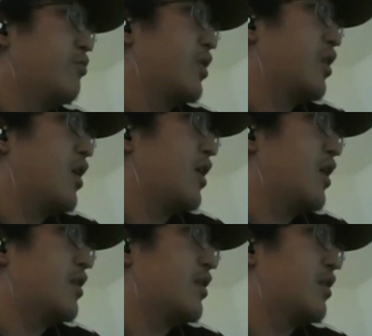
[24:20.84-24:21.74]
we got
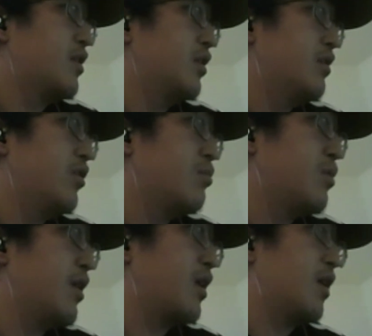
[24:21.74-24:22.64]
the Philly
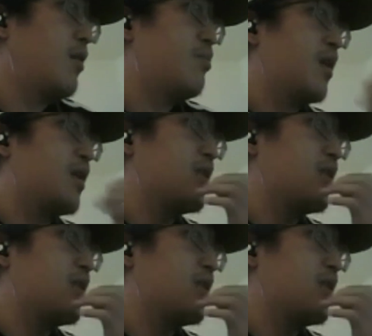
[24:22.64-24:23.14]
pick at pick